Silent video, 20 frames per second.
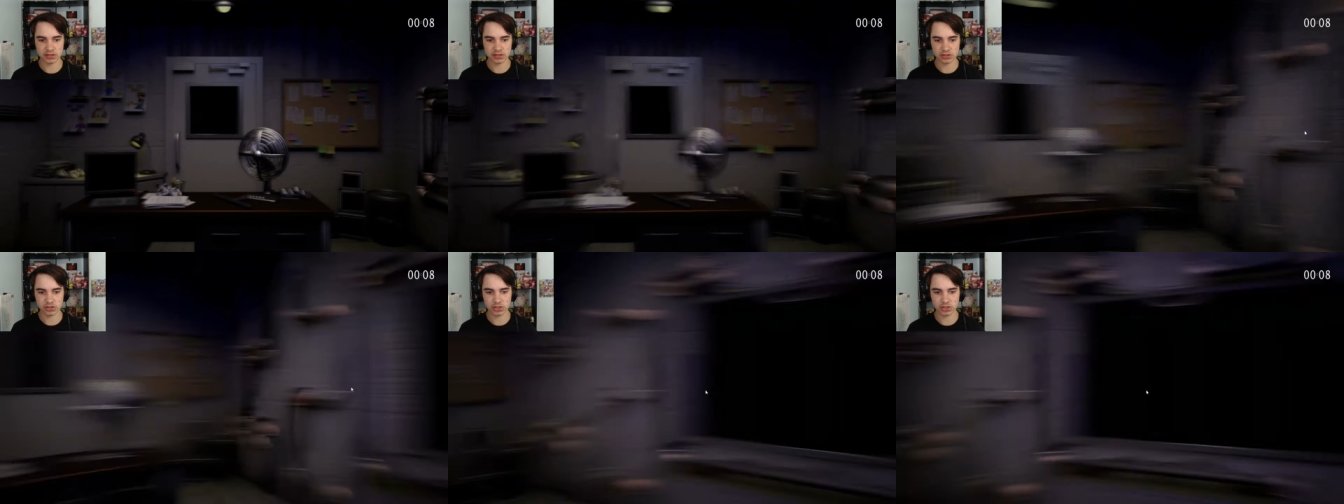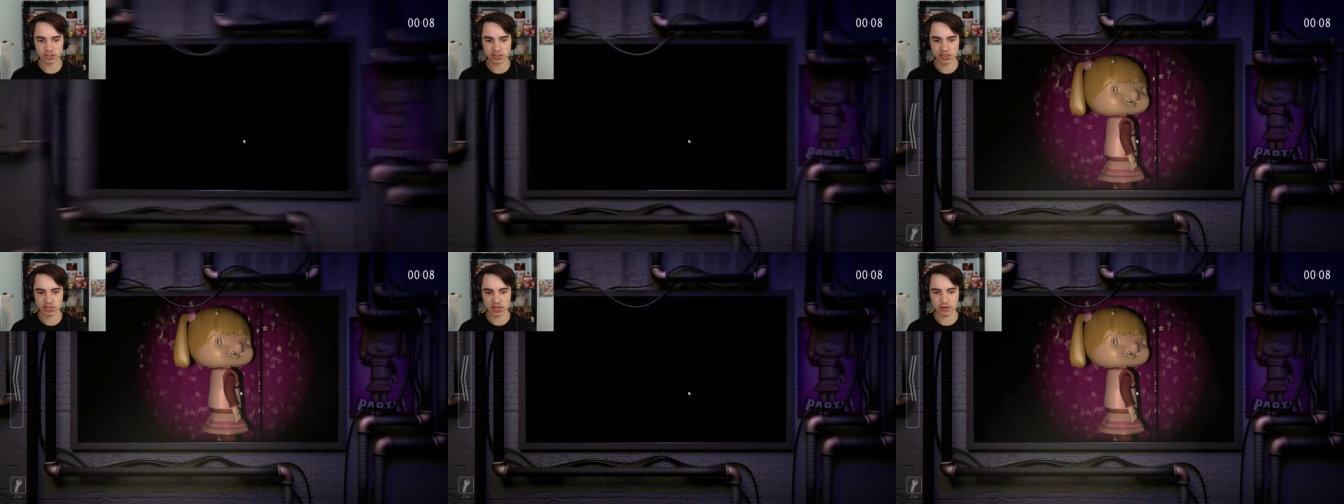
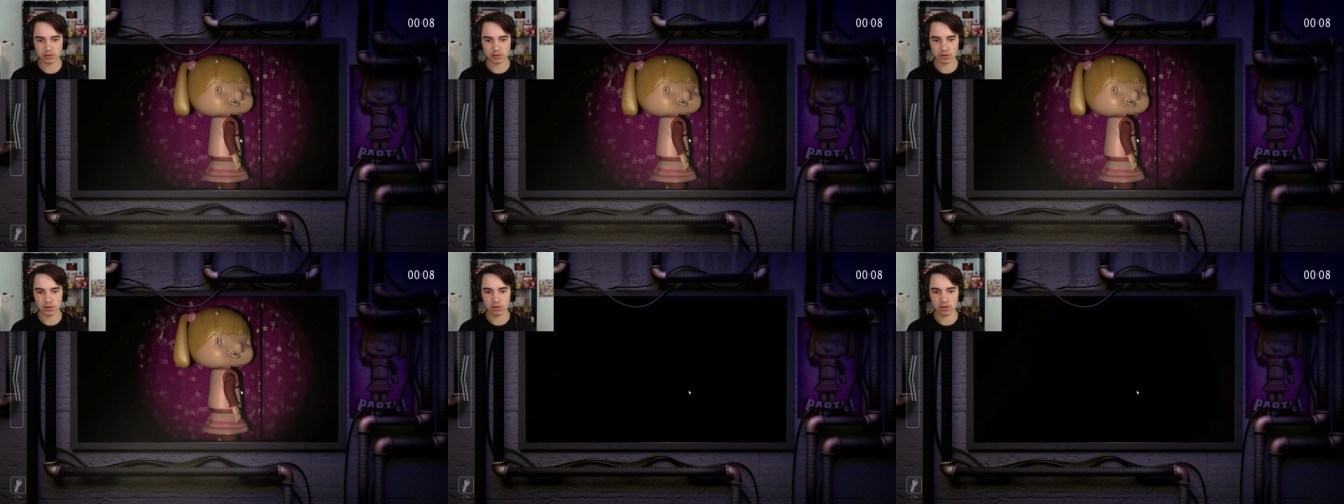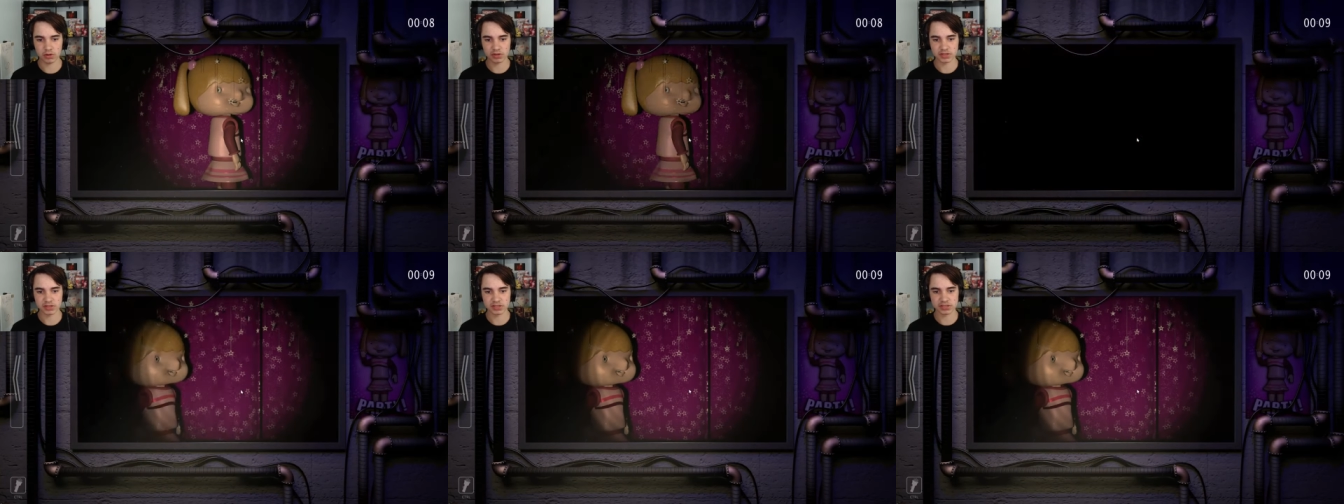just how
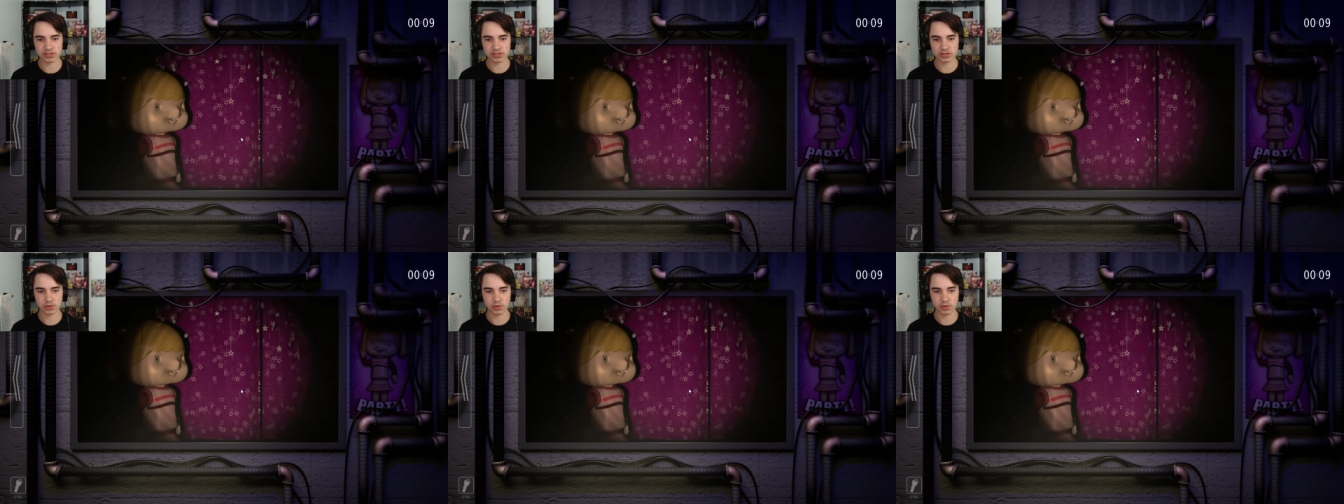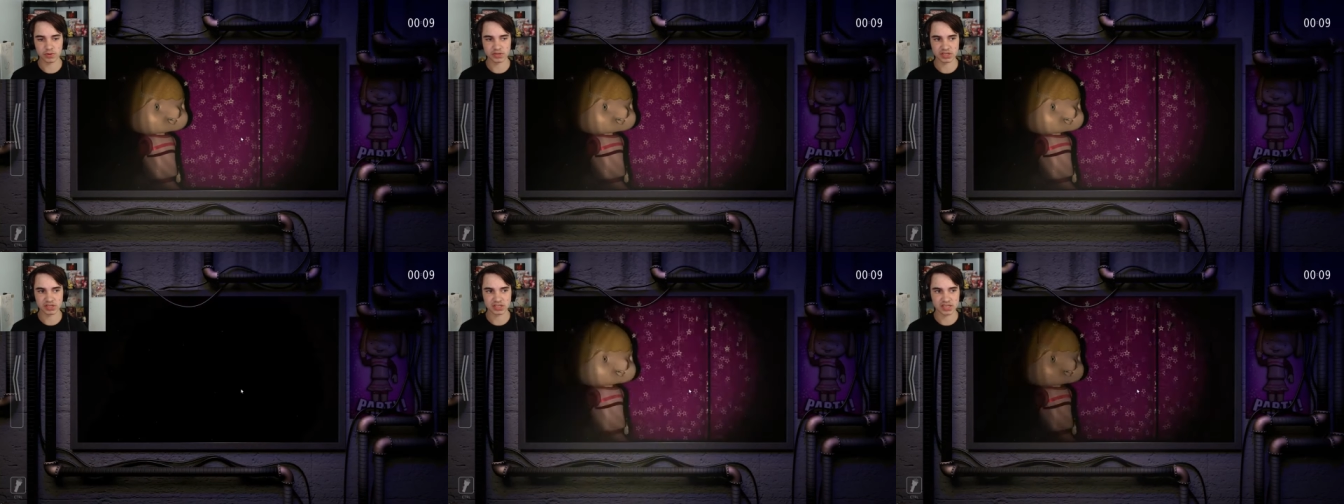long this is going
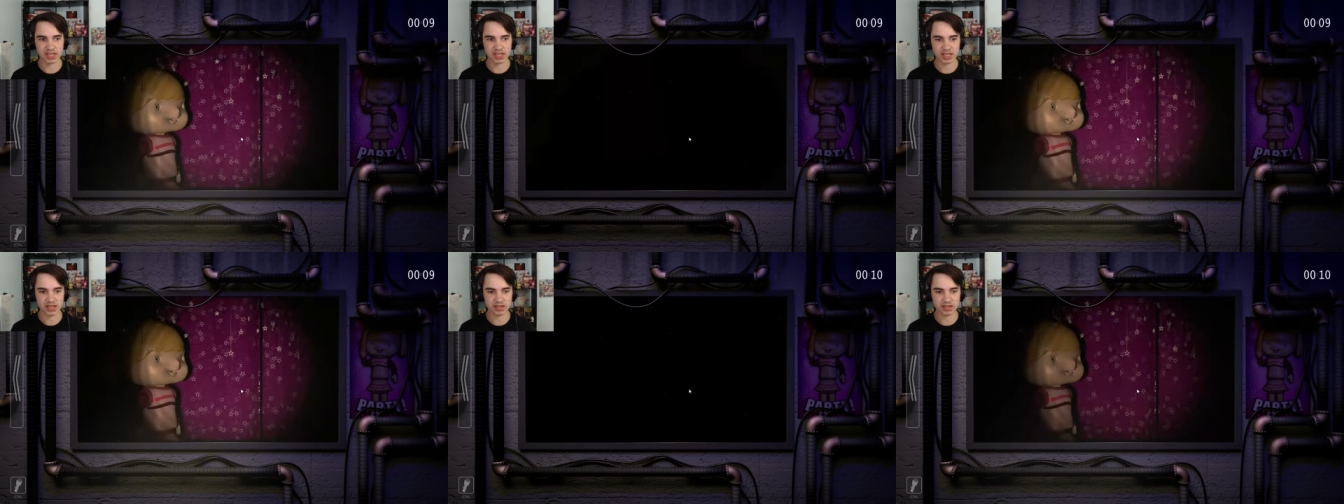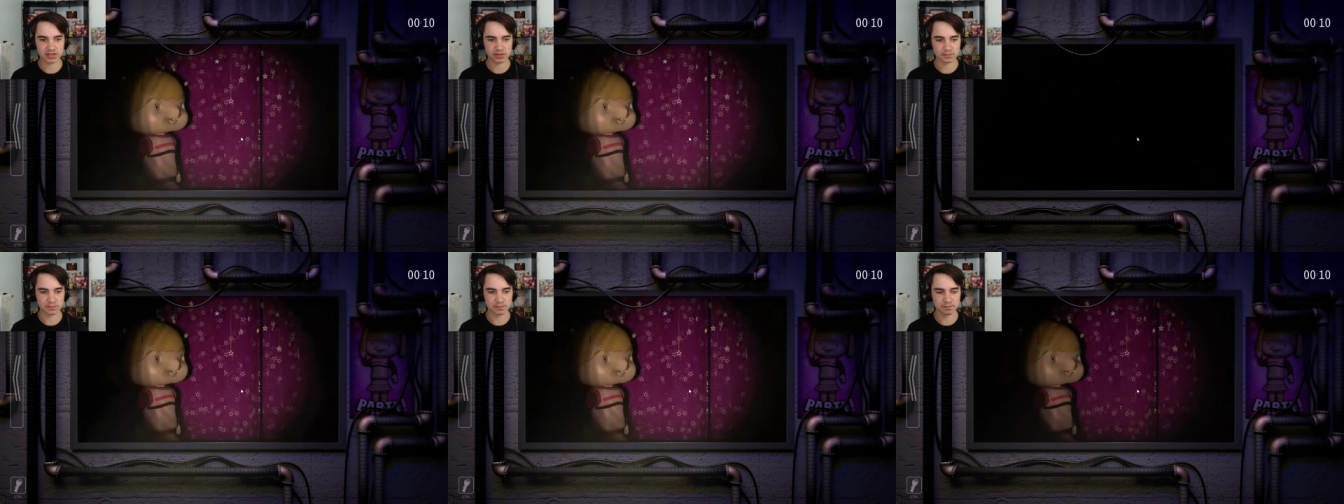to take
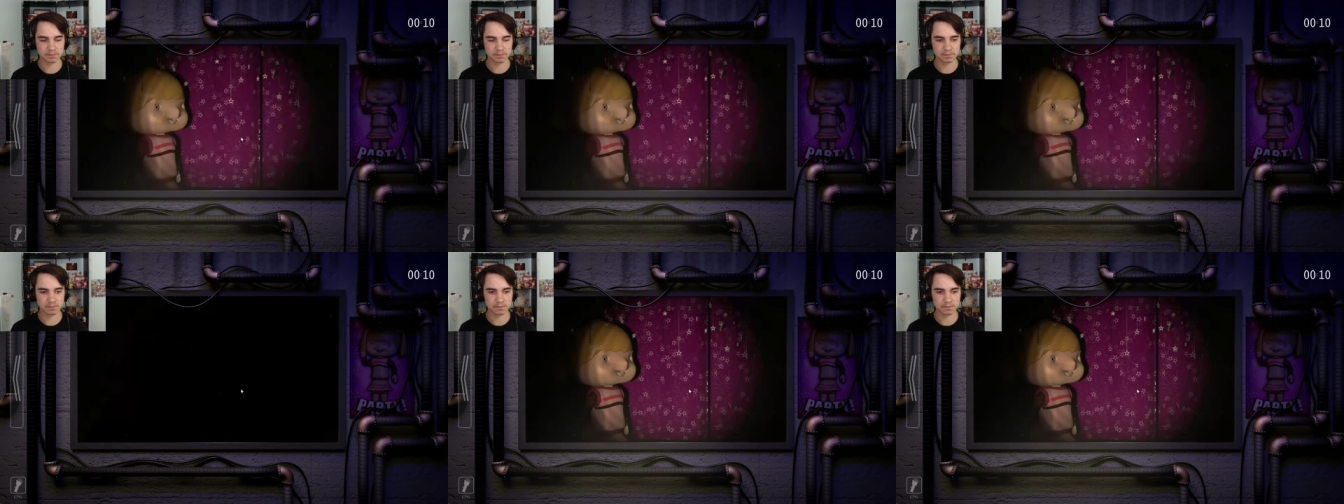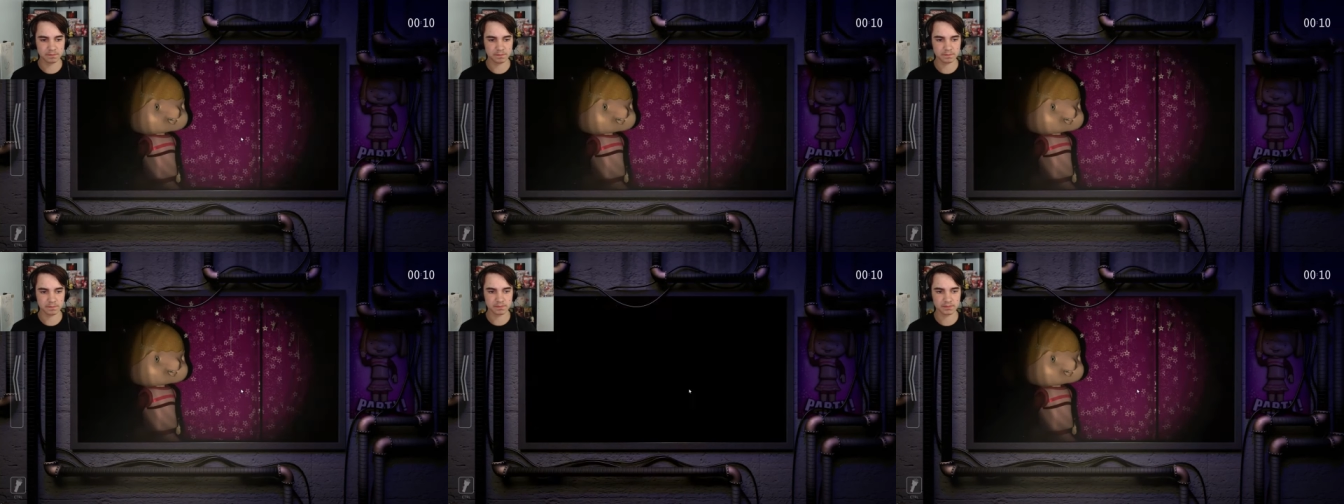to
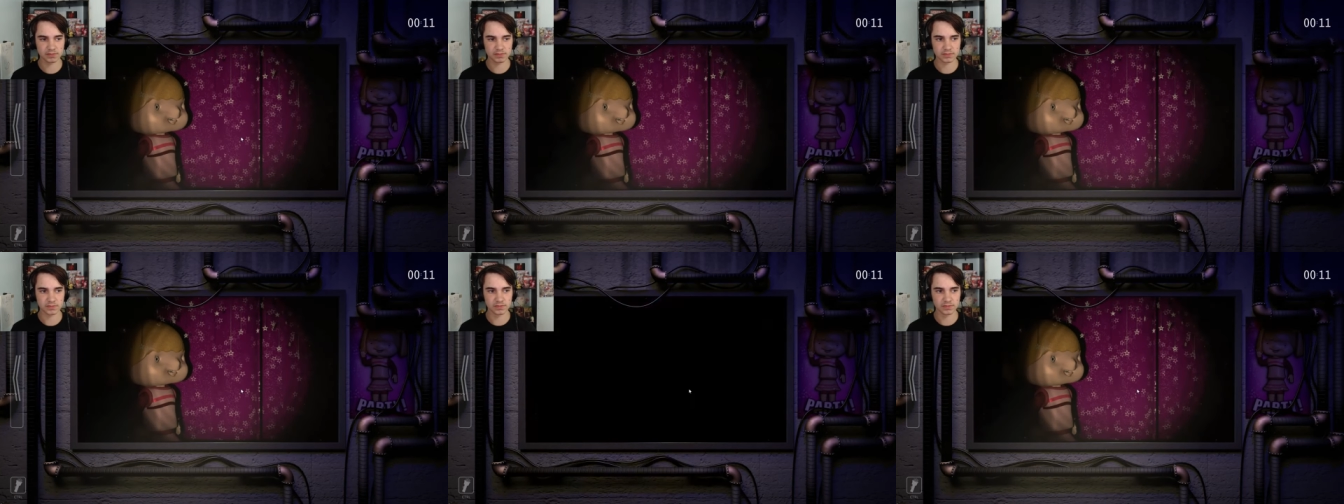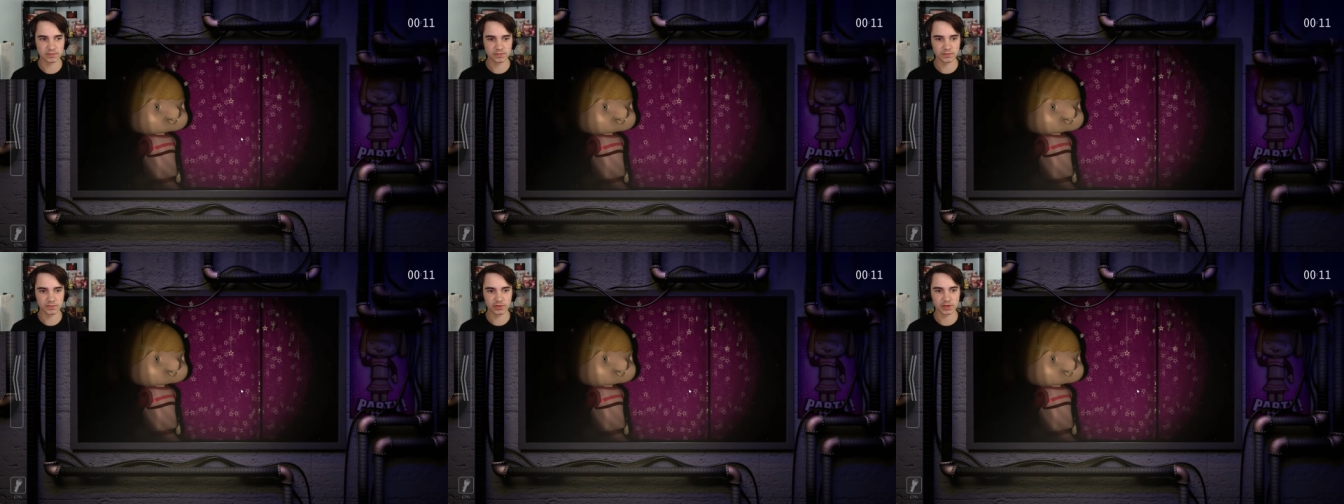
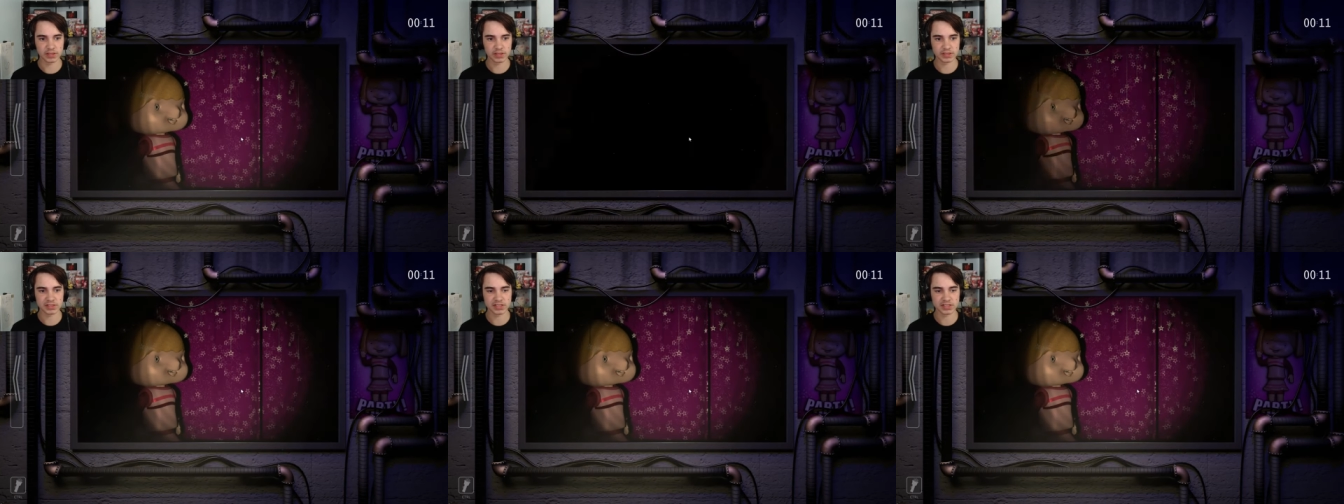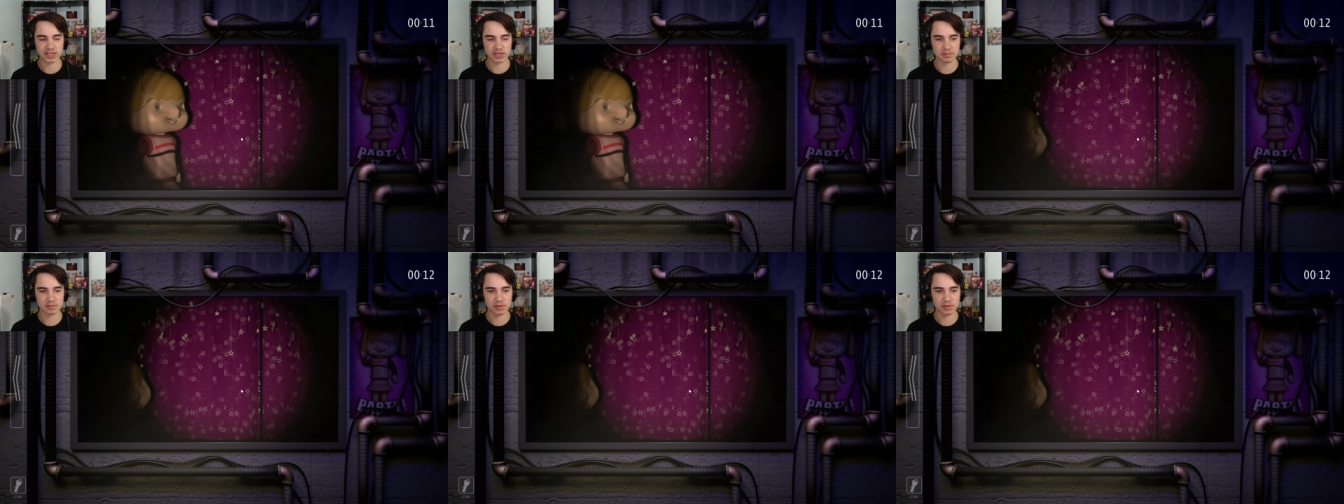really tick me